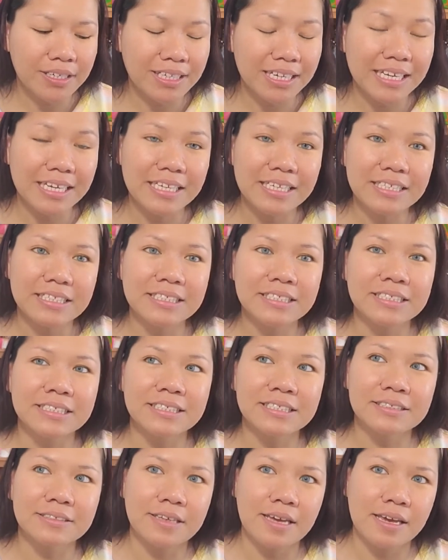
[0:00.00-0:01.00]
It's
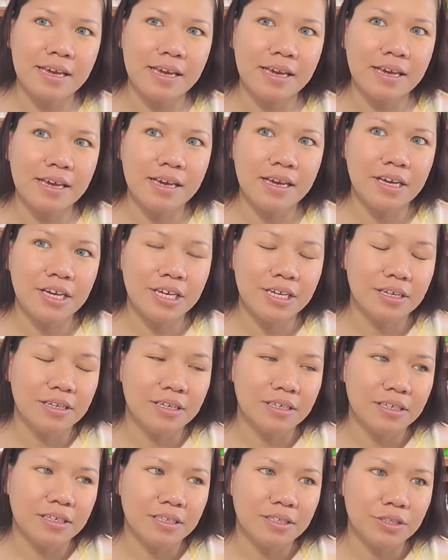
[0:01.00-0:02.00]
the
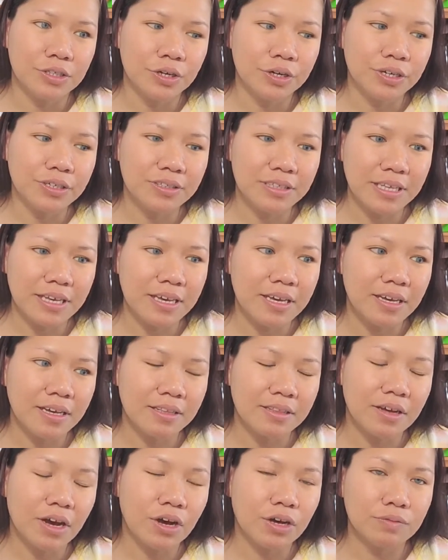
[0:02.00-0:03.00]
30th
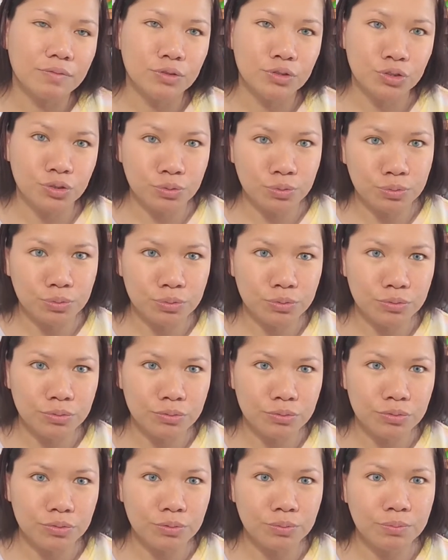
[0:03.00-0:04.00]
of
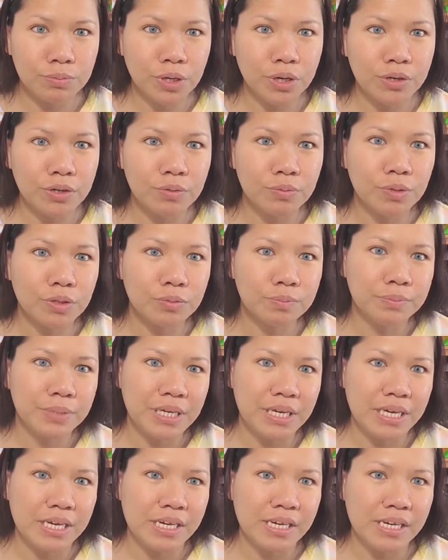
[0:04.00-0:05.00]
June. Tomorrow will
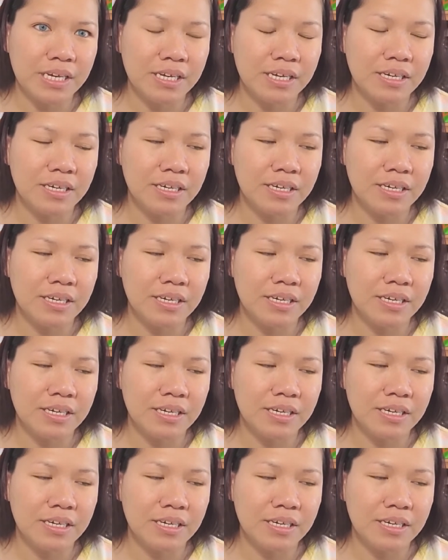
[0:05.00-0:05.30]
be